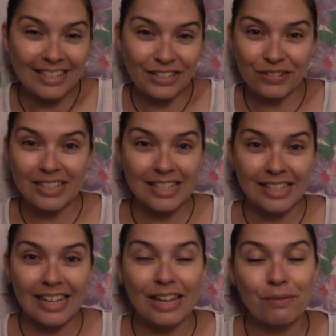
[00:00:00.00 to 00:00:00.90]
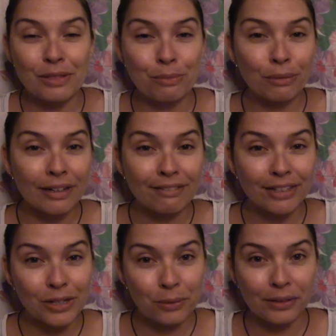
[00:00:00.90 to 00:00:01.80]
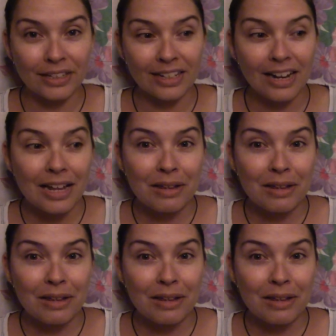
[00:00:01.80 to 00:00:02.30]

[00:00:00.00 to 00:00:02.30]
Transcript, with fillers: As you can see, it was pre-recorded